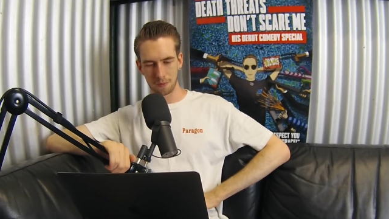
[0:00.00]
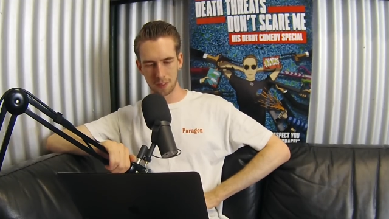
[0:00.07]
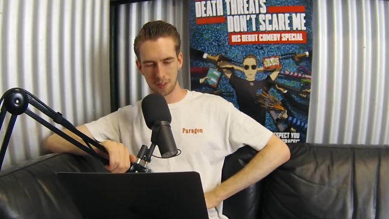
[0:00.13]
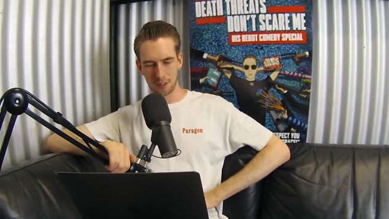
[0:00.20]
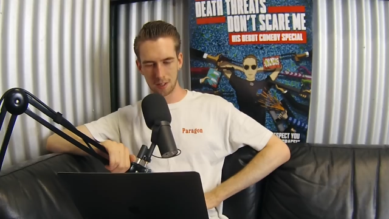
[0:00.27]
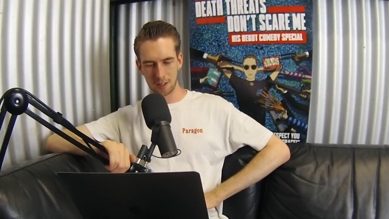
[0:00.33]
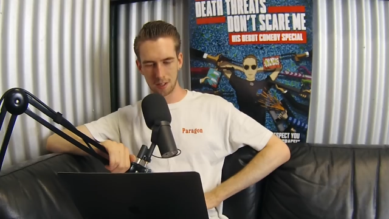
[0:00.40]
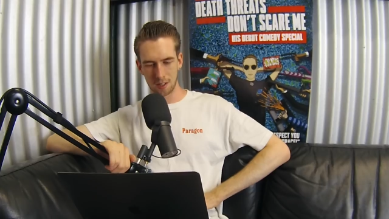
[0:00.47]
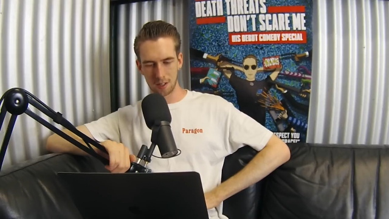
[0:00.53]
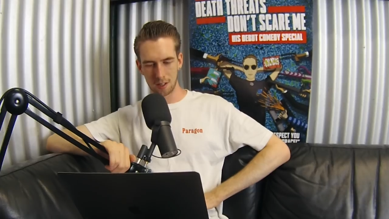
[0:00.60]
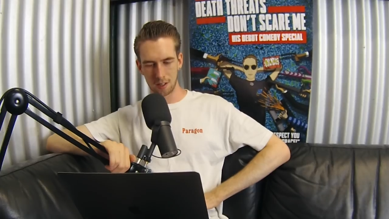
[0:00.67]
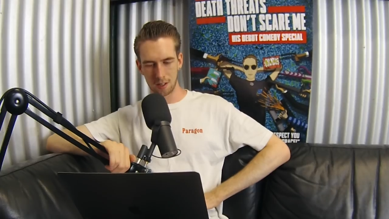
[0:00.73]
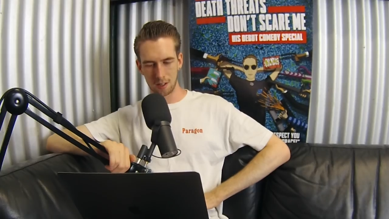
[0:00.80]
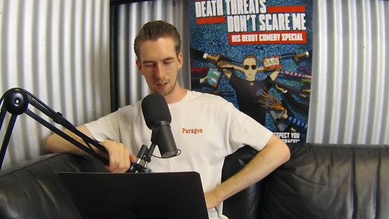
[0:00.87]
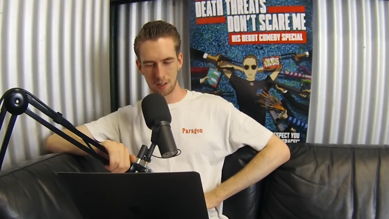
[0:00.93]

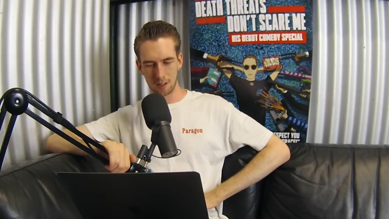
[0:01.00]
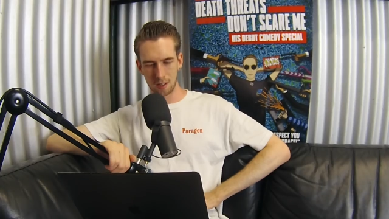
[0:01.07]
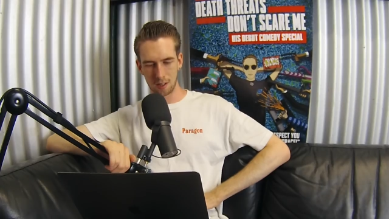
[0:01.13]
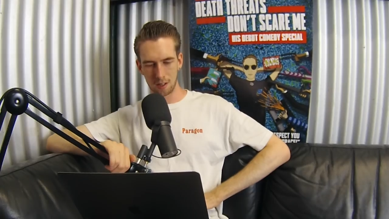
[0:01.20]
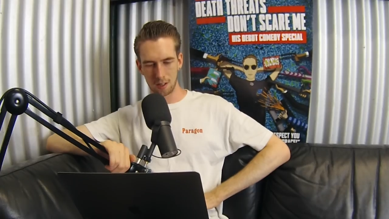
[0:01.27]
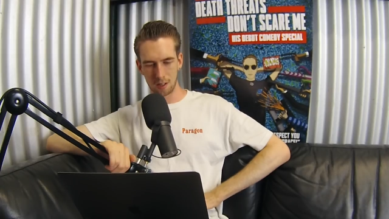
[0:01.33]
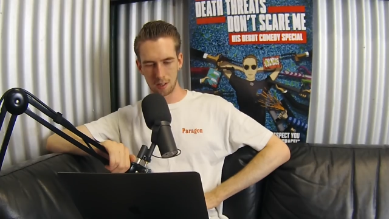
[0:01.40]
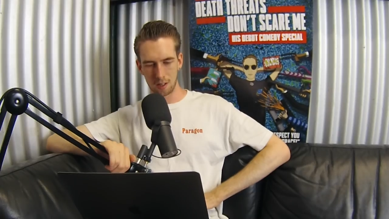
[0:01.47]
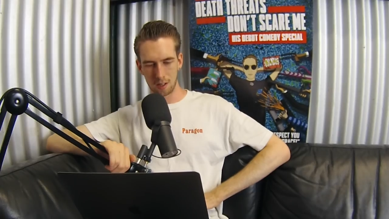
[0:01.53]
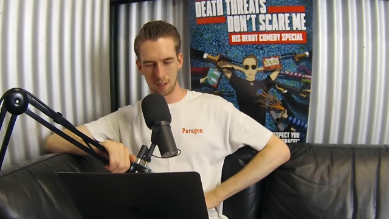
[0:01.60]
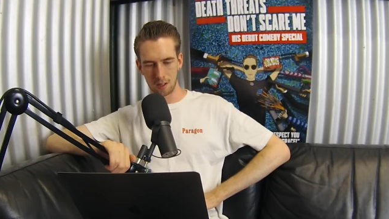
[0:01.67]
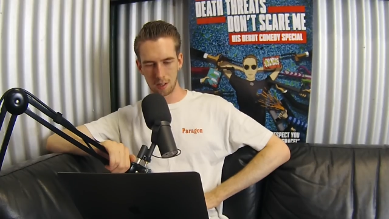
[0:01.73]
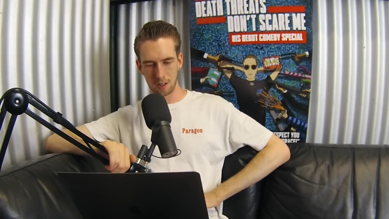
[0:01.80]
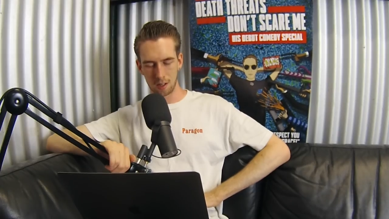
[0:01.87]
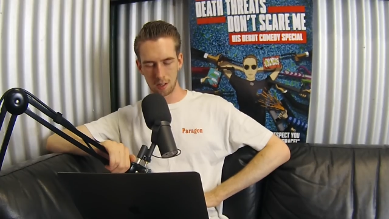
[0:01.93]

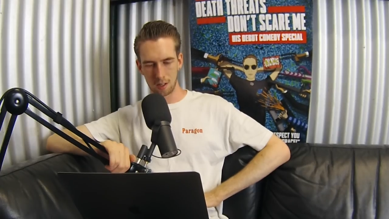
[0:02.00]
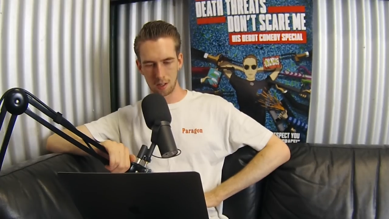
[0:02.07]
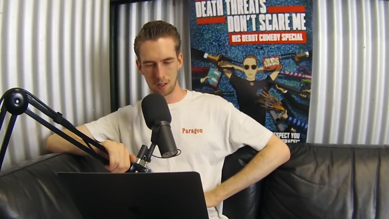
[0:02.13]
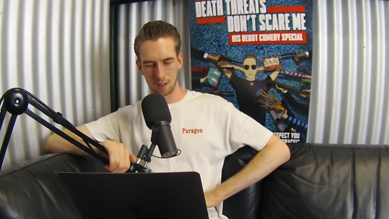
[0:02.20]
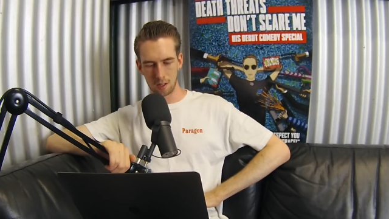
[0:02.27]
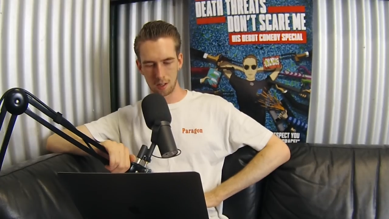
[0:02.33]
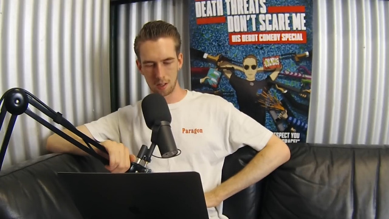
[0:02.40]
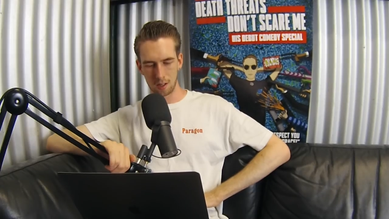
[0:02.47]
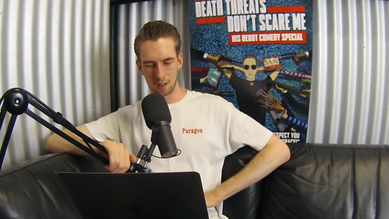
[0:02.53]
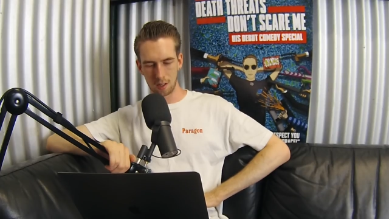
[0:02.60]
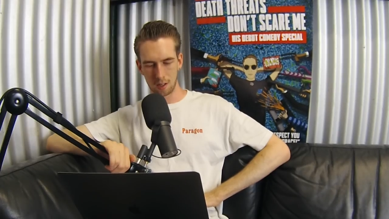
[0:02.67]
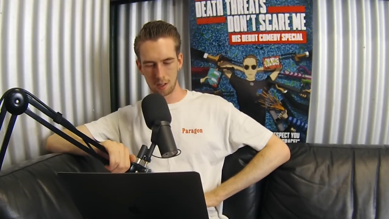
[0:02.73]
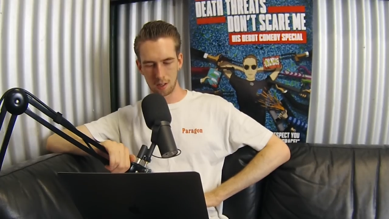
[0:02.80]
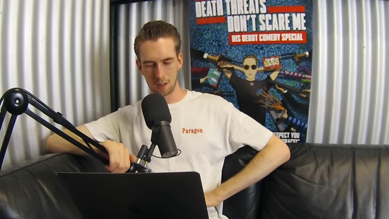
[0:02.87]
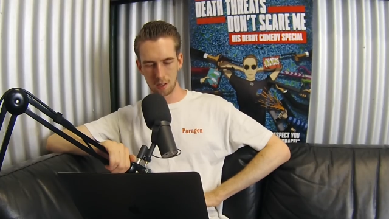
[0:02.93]

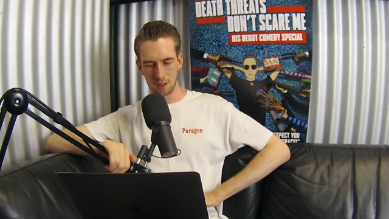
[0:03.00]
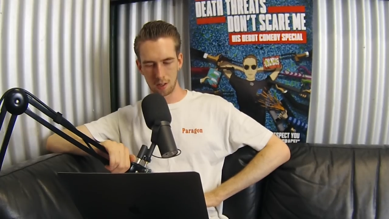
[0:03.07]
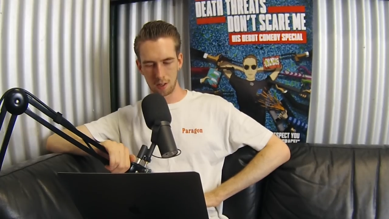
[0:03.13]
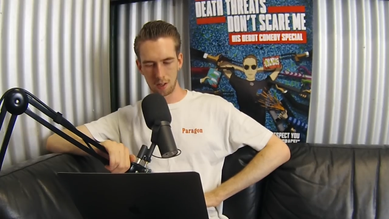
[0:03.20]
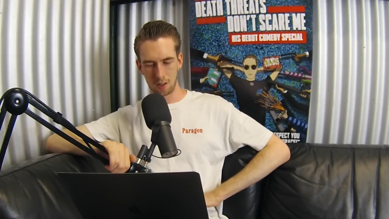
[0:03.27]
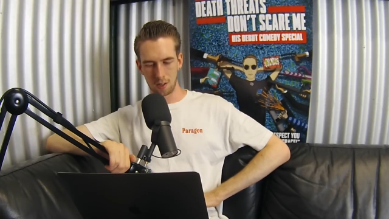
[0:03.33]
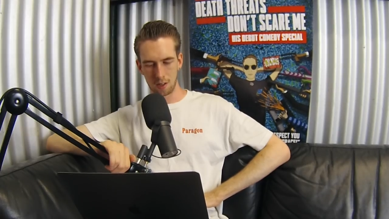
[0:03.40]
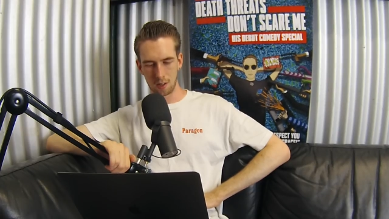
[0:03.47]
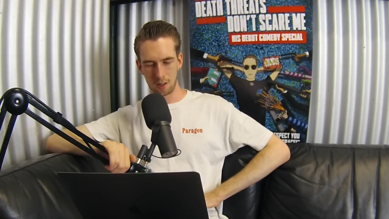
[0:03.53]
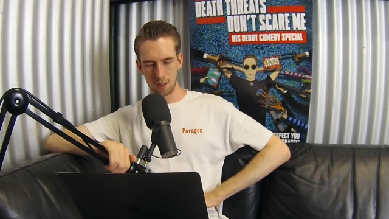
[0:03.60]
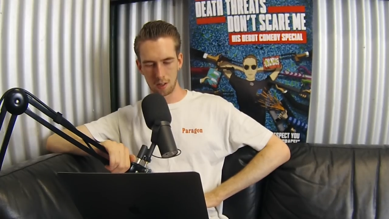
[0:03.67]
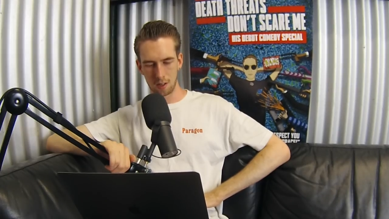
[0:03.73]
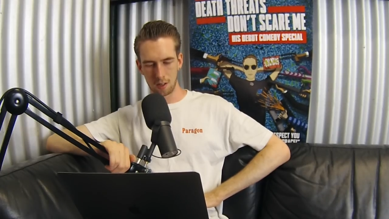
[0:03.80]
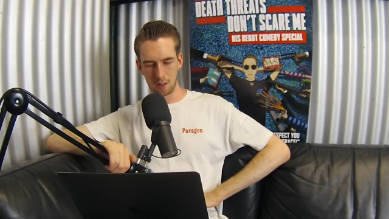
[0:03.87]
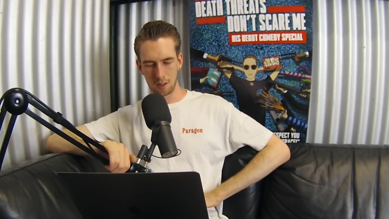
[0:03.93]

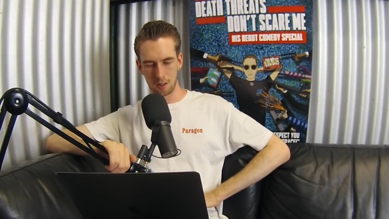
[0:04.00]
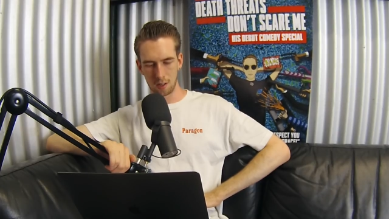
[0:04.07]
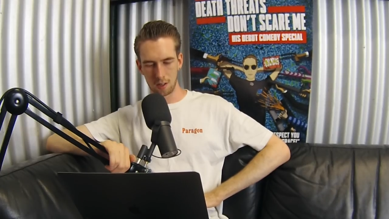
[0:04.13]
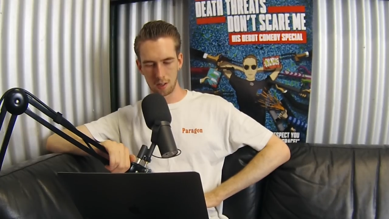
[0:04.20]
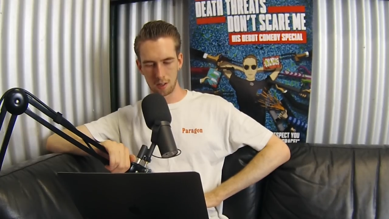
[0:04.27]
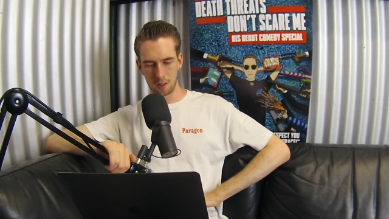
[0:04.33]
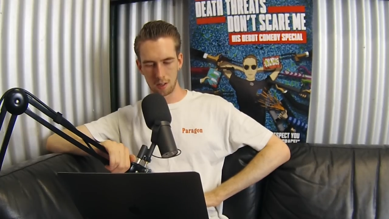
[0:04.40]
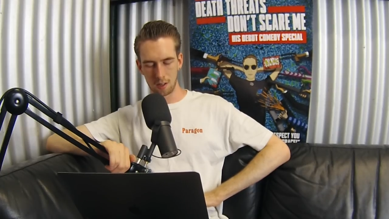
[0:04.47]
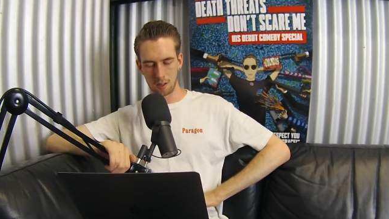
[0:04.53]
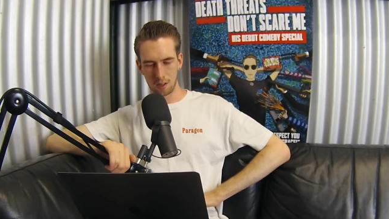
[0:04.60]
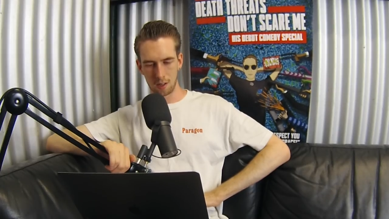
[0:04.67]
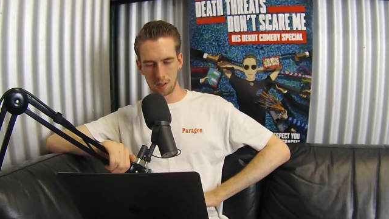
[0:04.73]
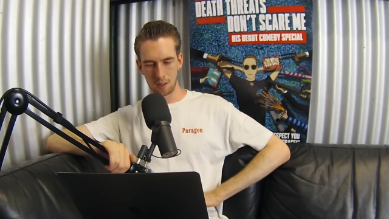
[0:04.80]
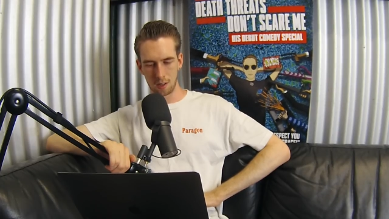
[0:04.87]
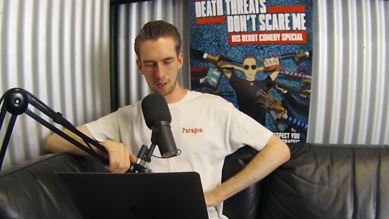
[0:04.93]

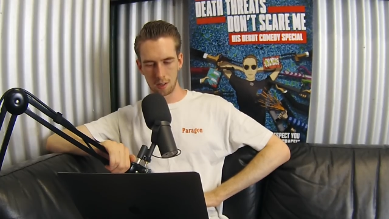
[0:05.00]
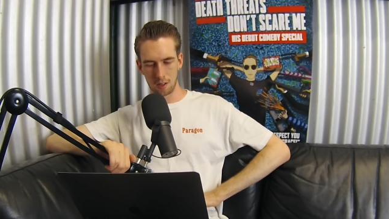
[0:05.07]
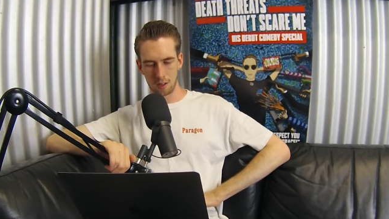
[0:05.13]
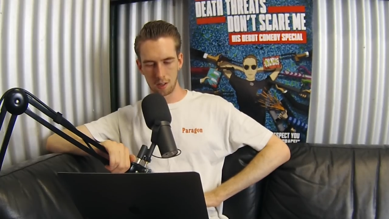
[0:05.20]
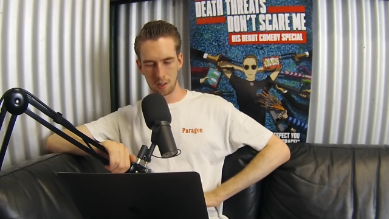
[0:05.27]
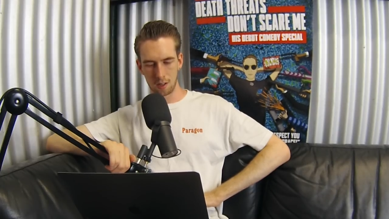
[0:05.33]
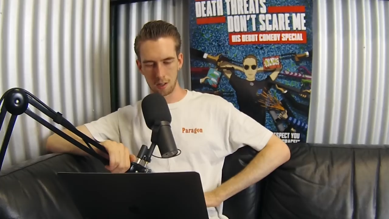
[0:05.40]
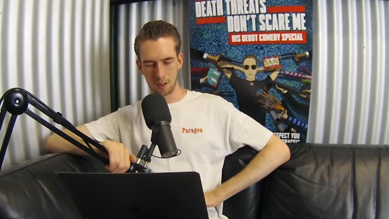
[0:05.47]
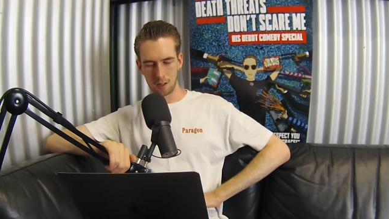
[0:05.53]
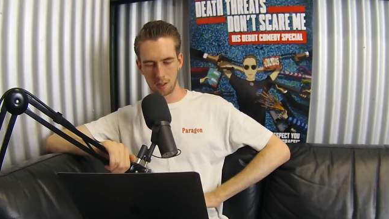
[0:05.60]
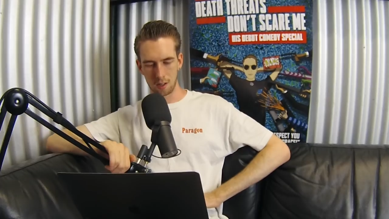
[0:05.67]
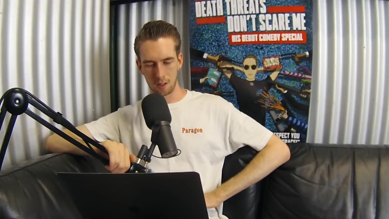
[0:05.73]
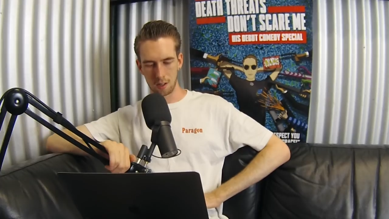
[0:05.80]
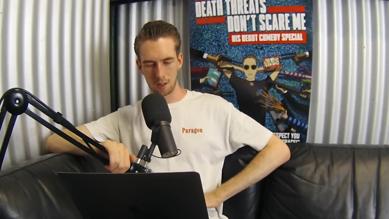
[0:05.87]
[no speech]